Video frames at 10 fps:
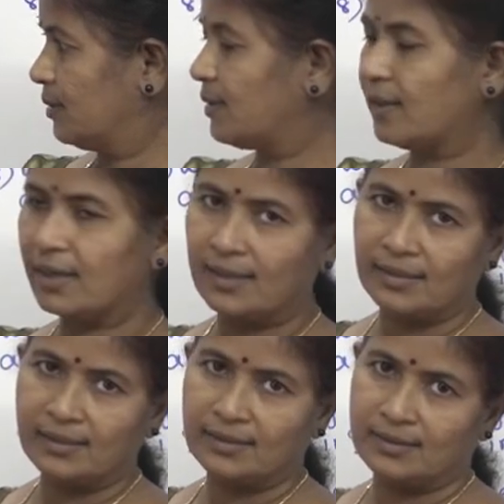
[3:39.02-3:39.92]

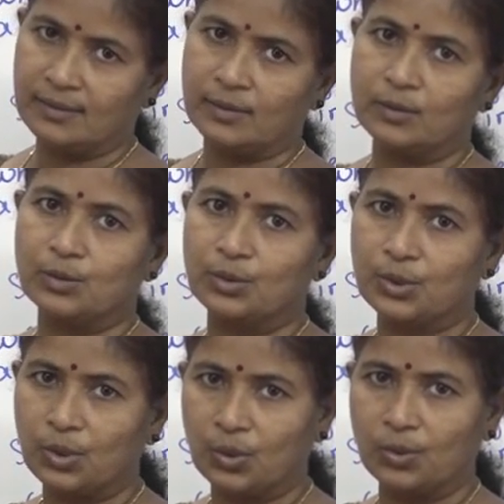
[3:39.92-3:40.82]
three,
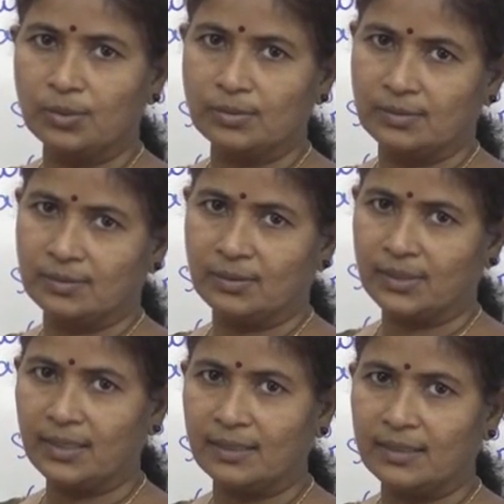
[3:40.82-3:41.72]
throw.
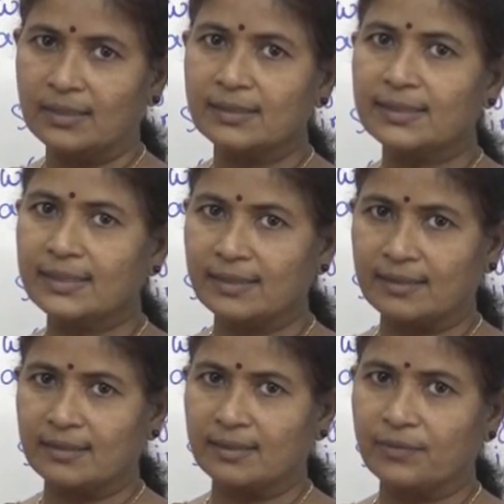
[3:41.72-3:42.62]
Okay.
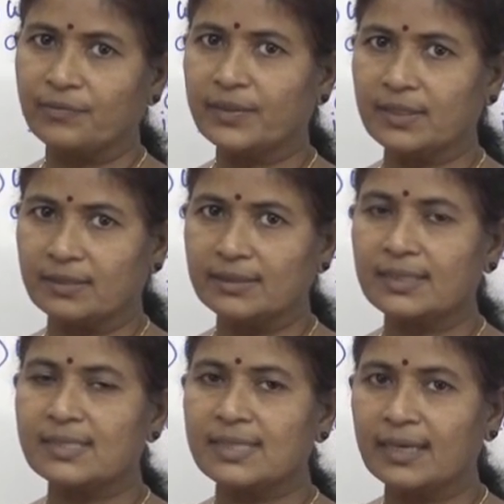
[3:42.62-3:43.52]
Ter, fir,
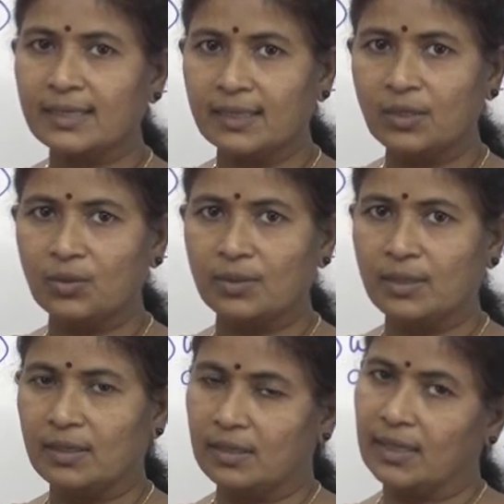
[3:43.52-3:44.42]
they're standing alone
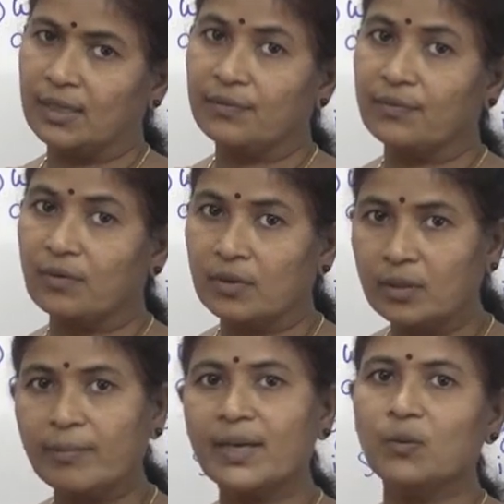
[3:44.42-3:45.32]
and followed
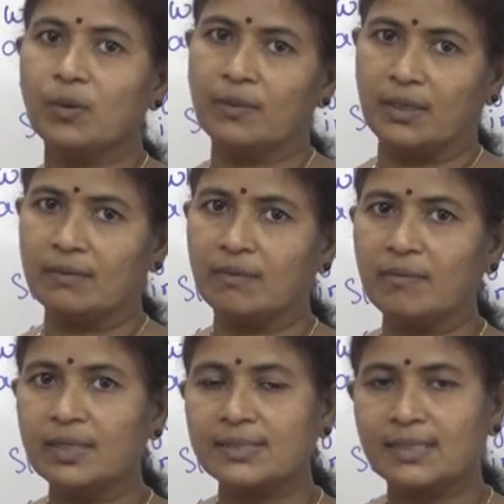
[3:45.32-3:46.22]
by a vowel.
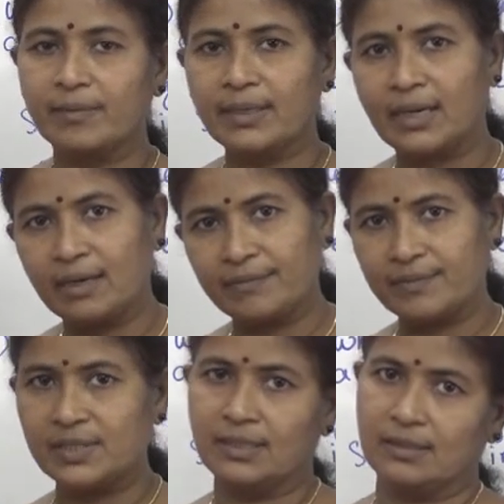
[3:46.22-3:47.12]
Vowel is coming
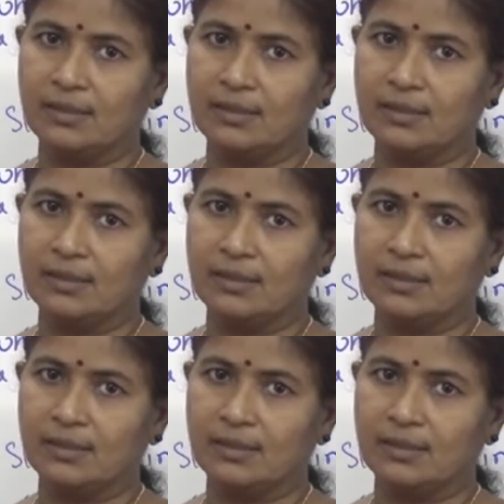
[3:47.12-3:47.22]
after.